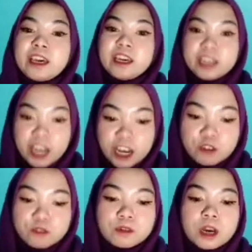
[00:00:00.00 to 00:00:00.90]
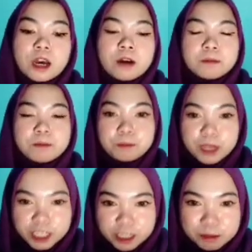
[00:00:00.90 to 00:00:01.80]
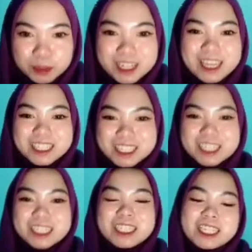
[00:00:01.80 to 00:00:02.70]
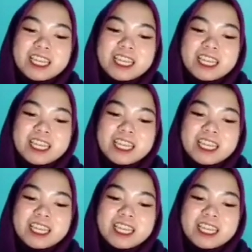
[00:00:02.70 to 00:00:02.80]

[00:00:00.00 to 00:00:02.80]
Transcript: account payable ledger,